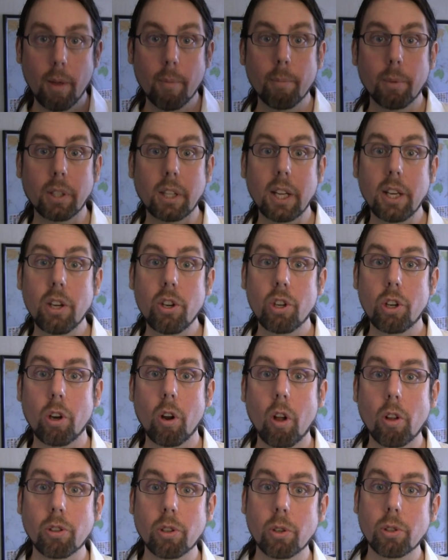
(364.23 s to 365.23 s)
But then you should
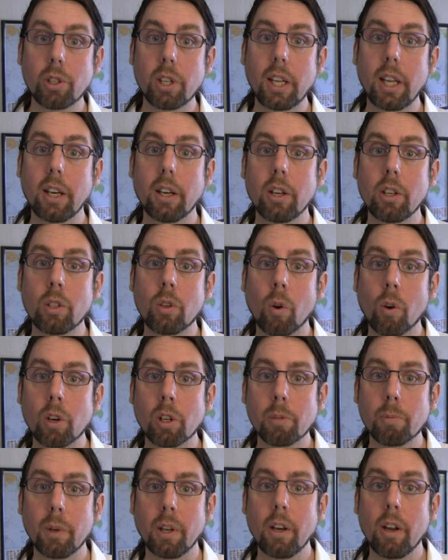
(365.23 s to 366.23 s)
also see an
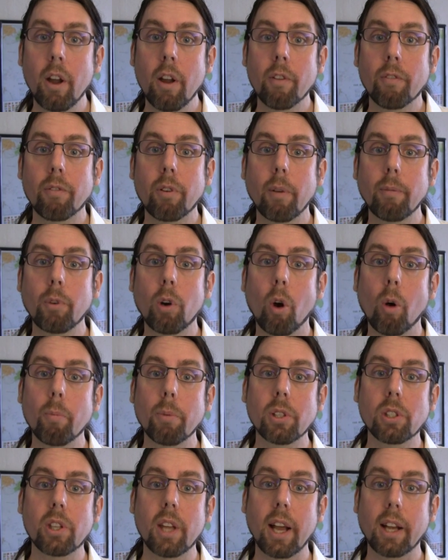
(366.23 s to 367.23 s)
endorsement from
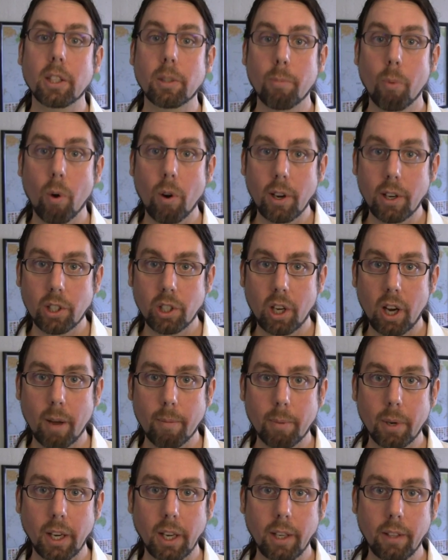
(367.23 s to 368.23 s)
Goldman Sachs Mortgage
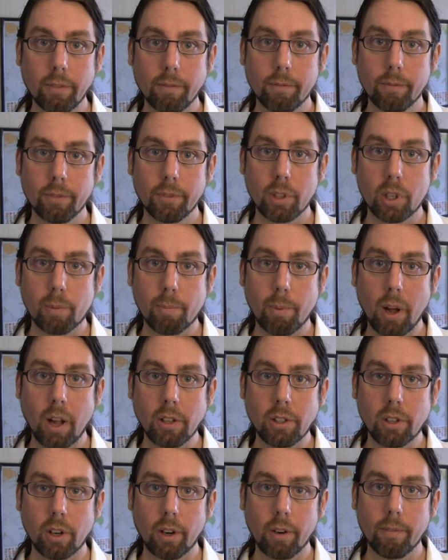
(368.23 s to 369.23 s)
Company, the
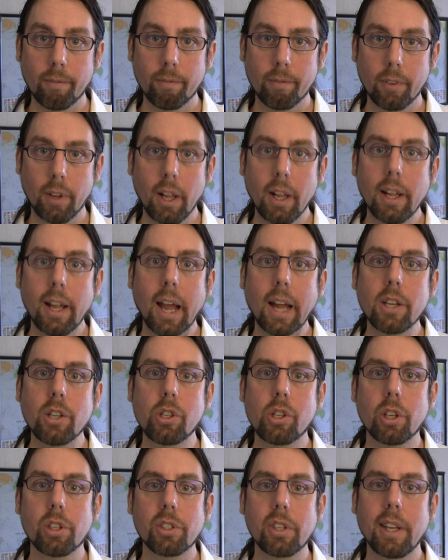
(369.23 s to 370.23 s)
sponsor, and you
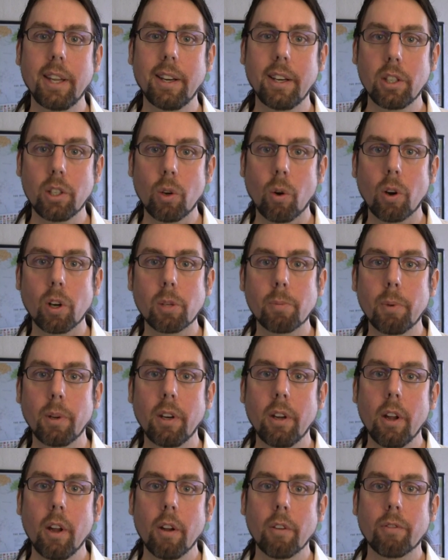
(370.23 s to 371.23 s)
should see an
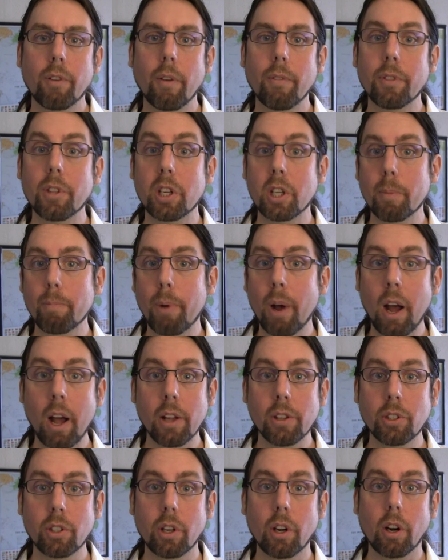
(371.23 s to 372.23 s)
endorsement from the
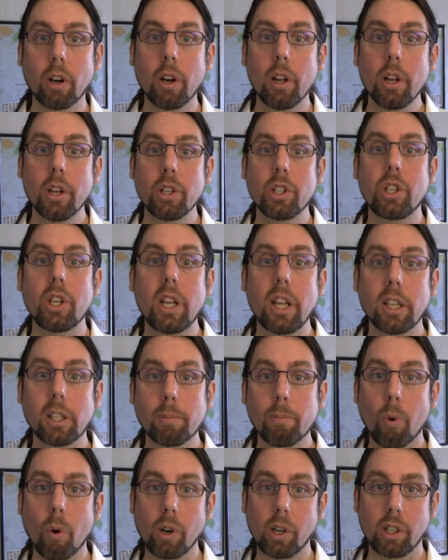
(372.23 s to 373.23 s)
depositor,
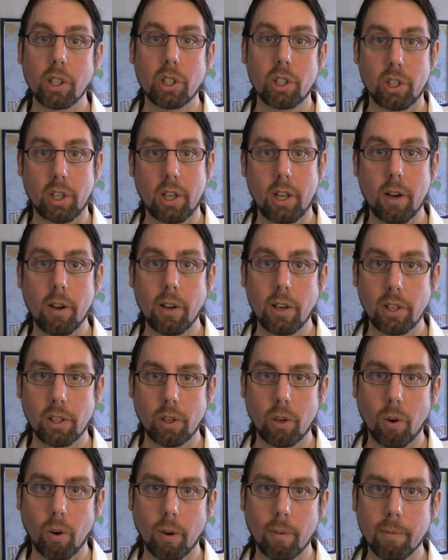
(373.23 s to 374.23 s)
GS Mortgage Securities
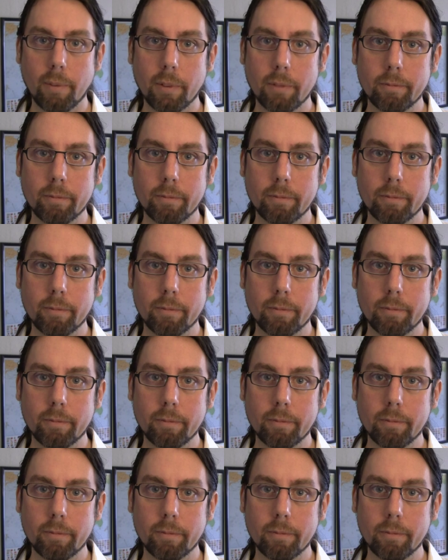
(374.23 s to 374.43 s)
Corp.